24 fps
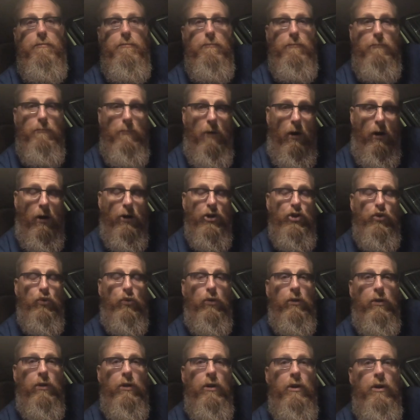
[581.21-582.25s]

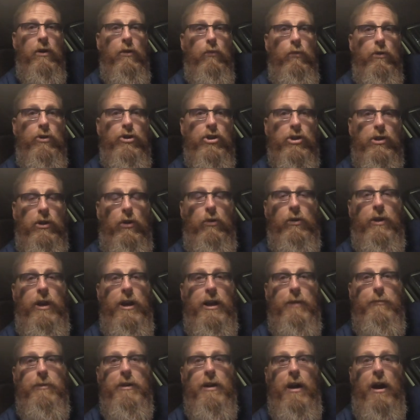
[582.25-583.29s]
module, which is
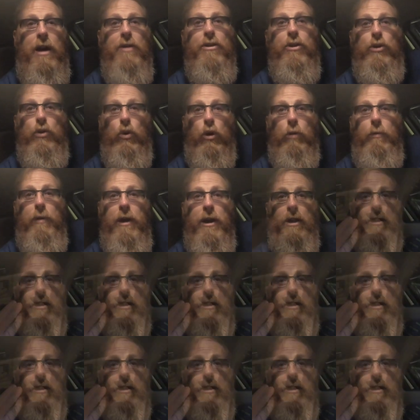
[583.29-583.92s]
located behind the door panel